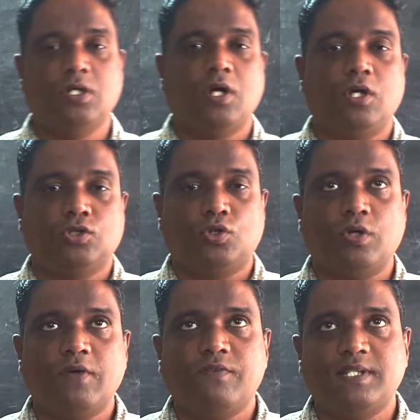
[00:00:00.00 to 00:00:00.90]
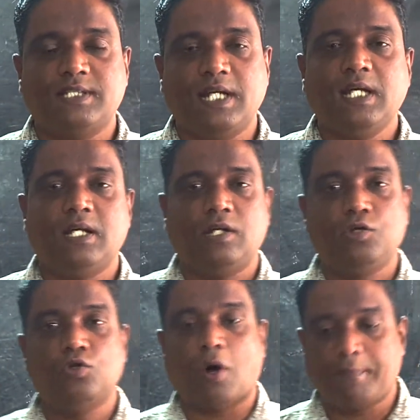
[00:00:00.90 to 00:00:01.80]
So today we'll see new
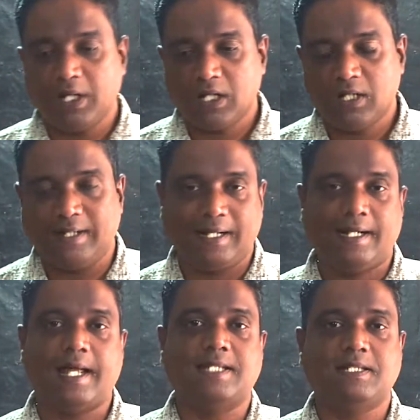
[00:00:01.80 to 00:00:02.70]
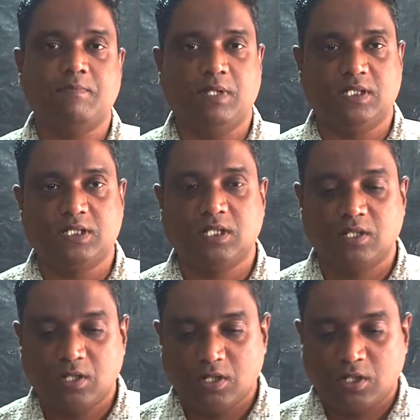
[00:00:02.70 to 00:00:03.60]
topic, decimals.
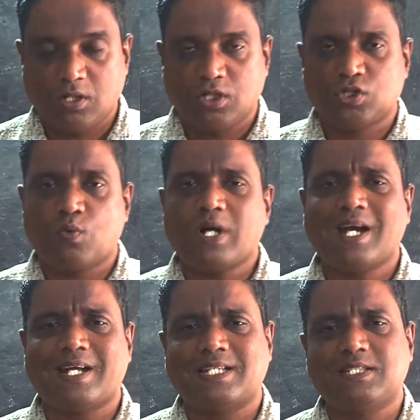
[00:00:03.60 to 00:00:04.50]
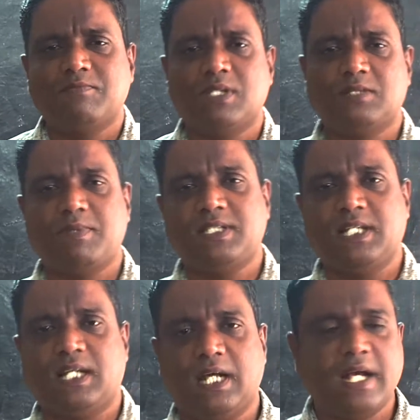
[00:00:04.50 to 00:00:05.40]
So what are decimals
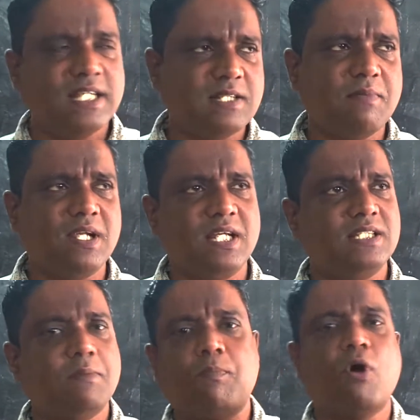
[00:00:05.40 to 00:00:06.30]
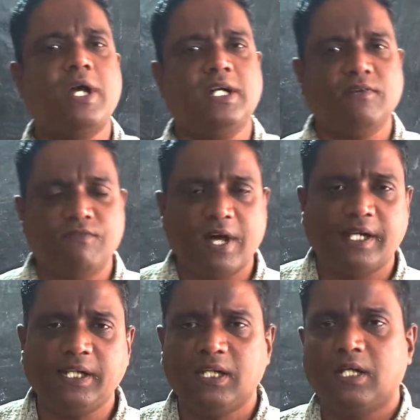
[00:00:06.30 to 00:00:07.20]
basically? A decimal is a point
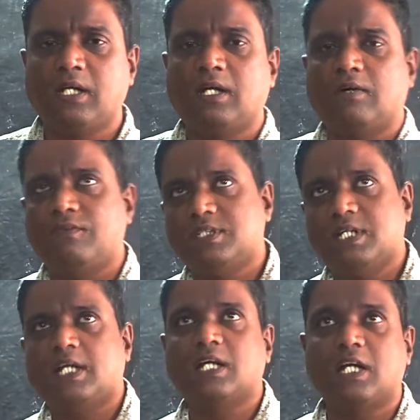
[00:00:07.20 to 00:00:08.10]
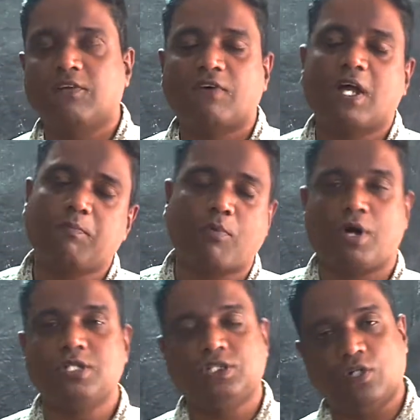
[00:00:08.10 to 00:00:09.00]
where we say
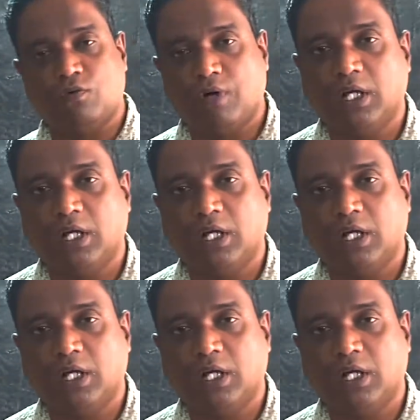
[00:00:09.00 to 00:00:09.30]
35.01